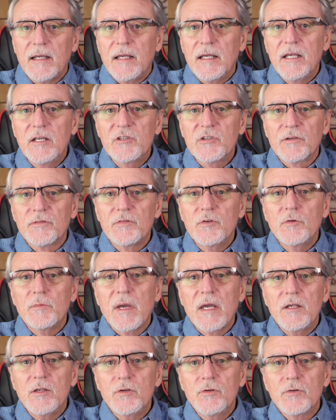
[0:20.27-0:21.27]
Each of you
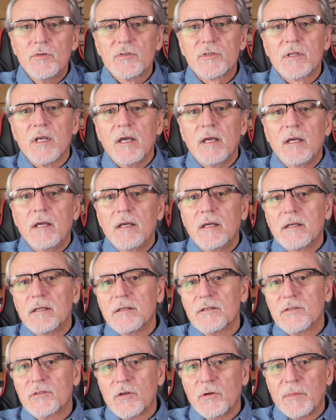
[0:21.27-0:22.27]
may use
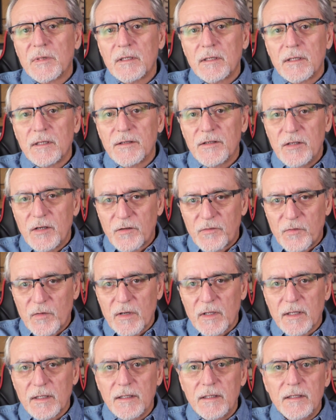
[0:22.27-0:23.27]
Zoom a little
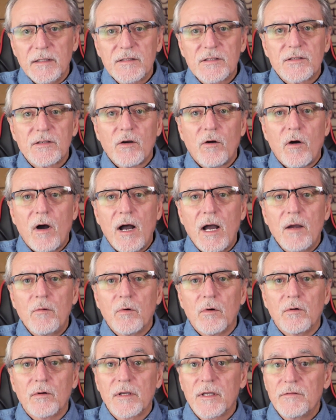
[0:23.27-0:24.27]
differently, so I
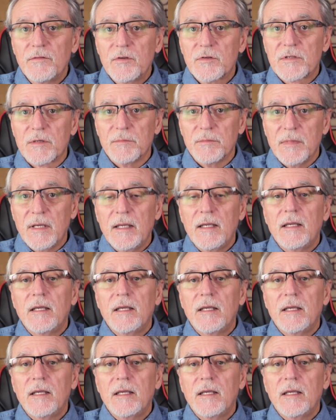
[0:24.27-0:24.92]
will give you some